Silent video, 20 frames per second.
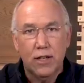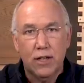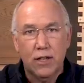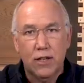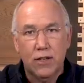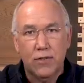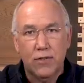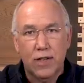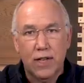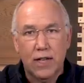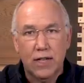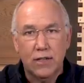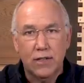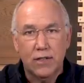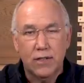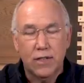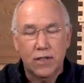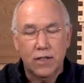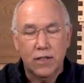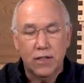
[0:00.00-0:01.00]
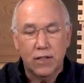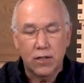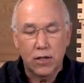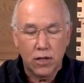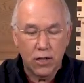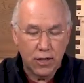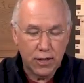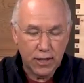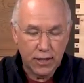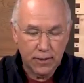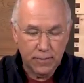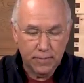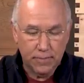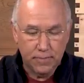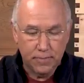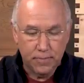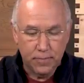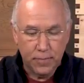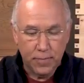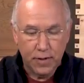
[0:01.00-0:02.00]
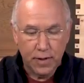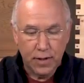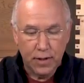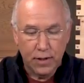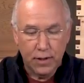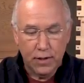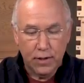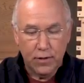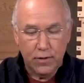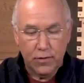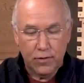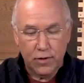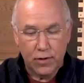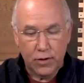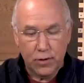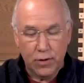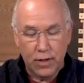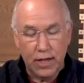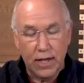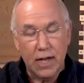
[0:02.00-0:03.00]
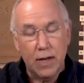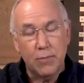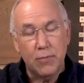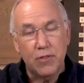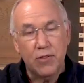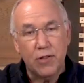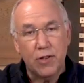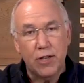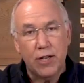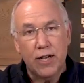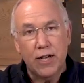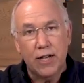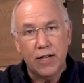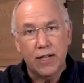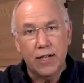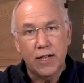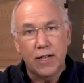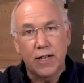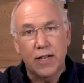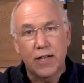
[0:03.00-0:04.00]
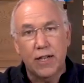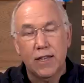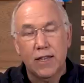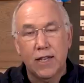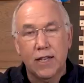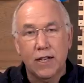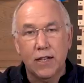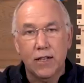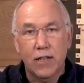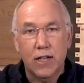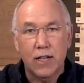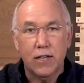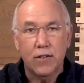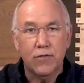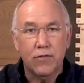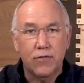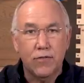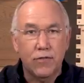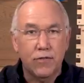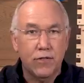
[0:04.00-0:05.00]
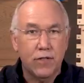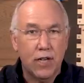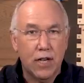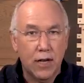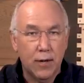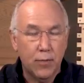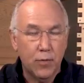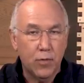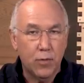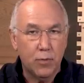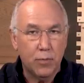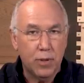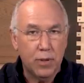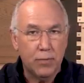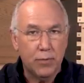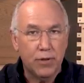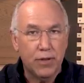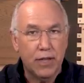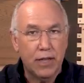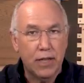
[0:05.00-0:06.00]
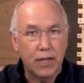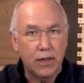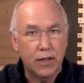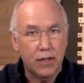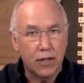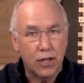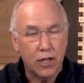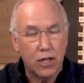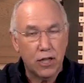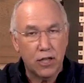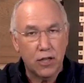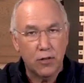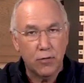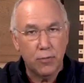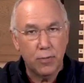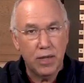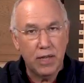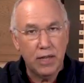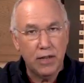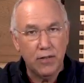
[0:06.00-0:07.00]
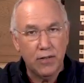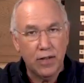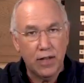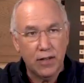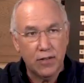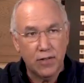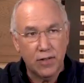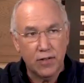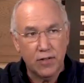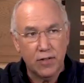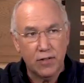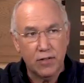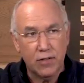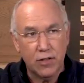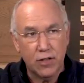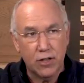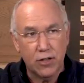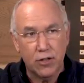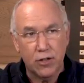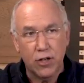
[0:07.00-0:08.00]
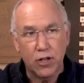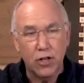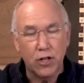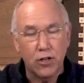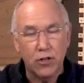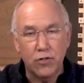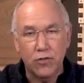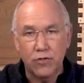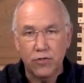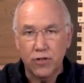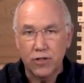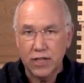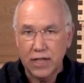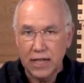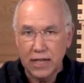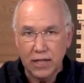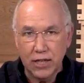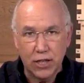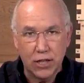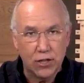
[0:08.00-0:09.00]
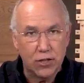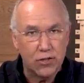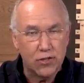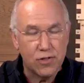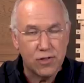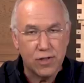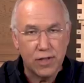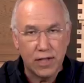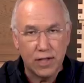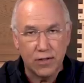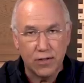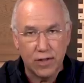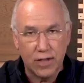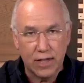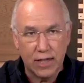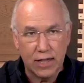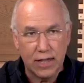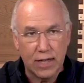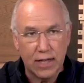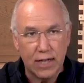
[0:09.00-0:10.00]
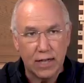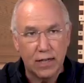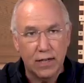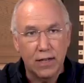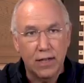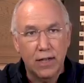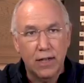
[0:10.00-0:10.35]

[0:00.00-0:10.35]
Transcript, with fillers: of that uh, colony. So it happens a lot. And I think a lot of times when people think that a colony of bees has existed on their own for 10 years and things like that,